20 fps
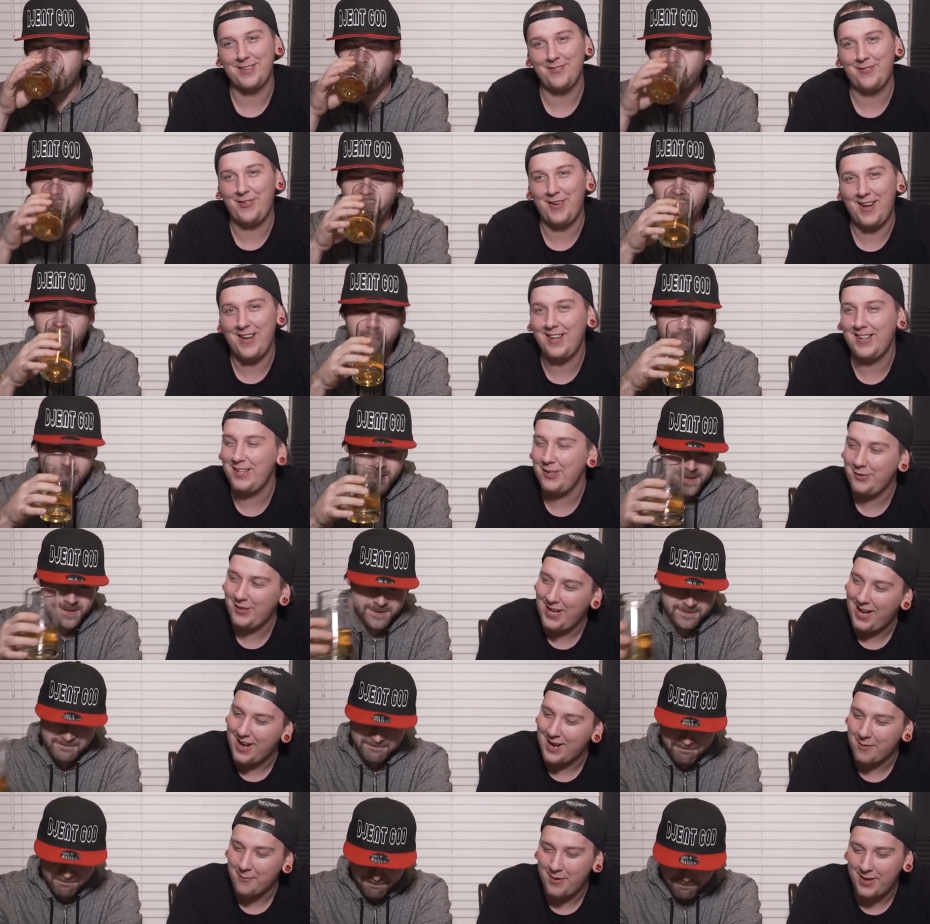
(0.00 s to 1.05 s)
Speaker 1: you, fought, you
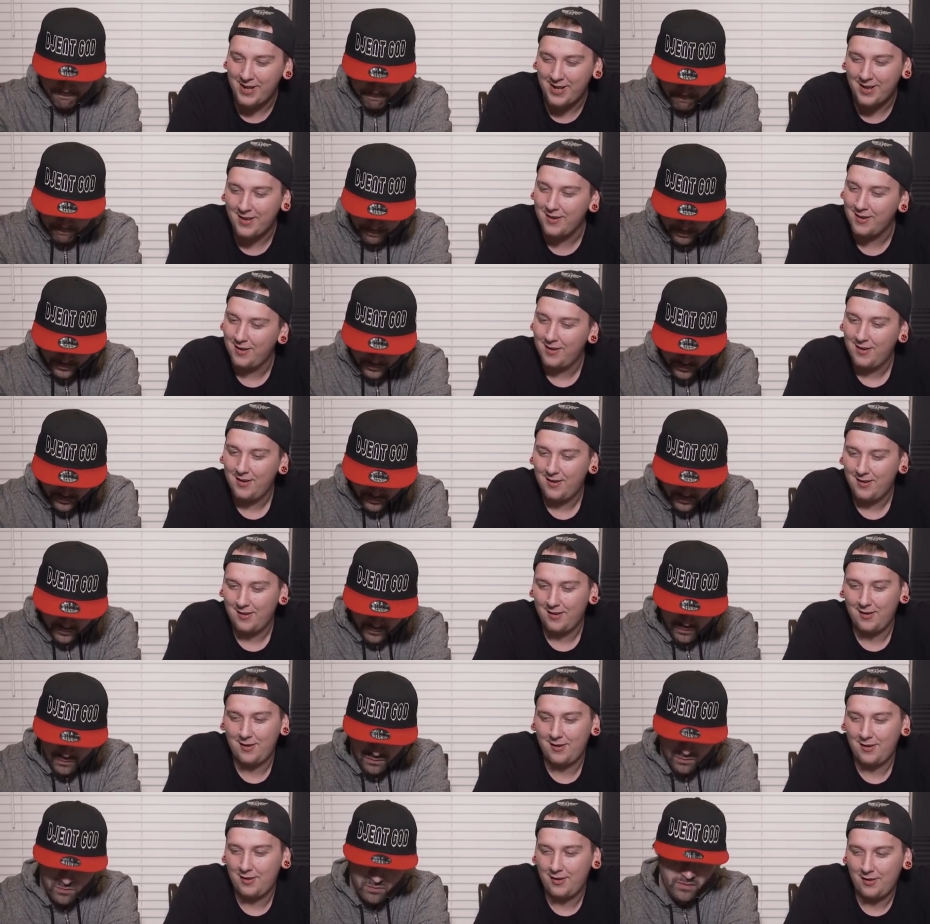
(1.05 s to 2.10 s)
got it, man.
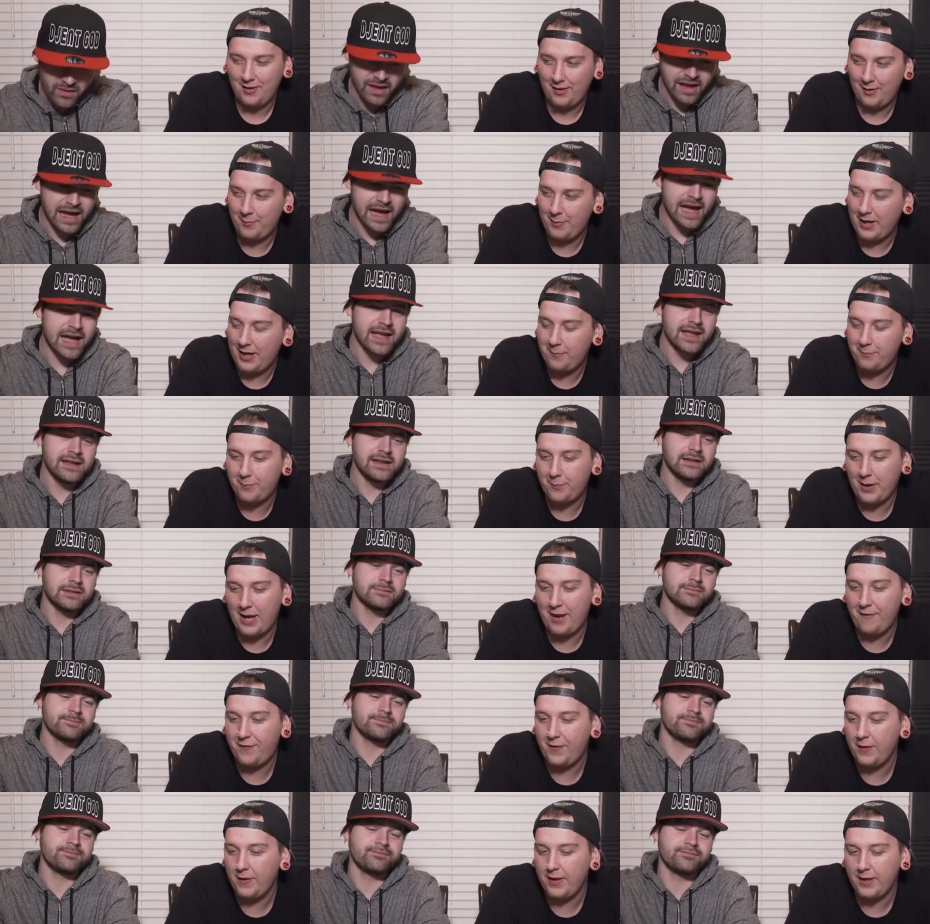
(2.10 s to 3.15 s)
I, I, I
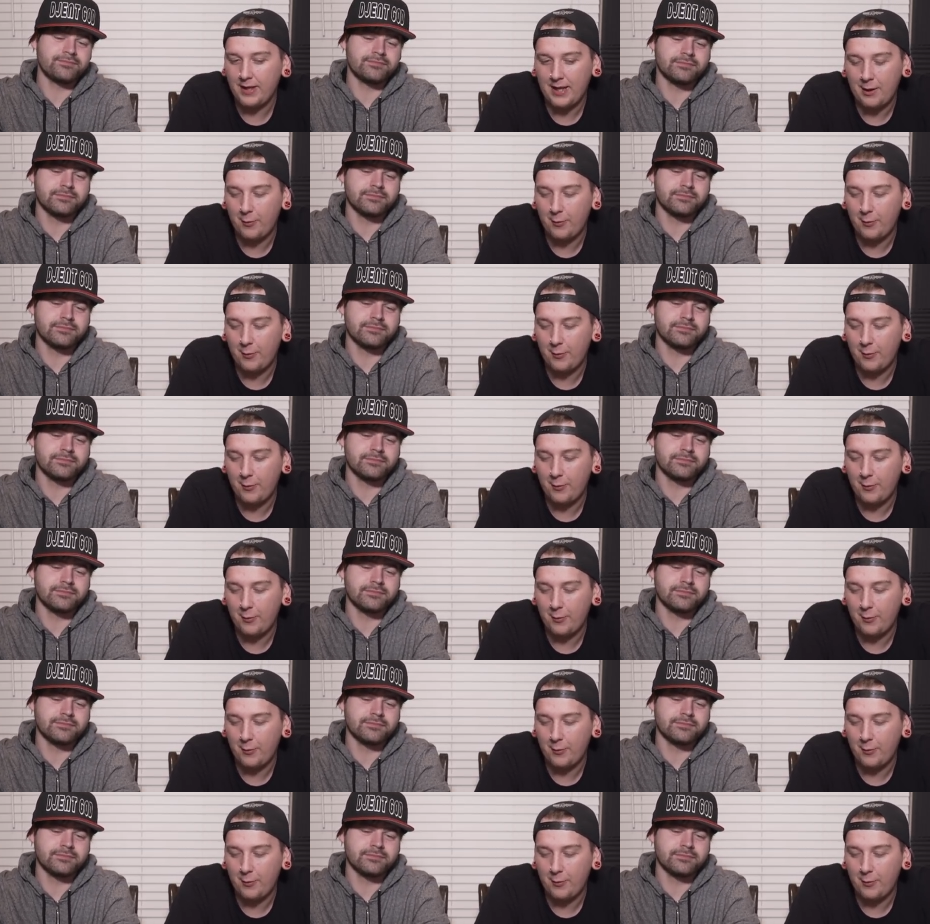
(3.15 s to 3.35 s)
feel like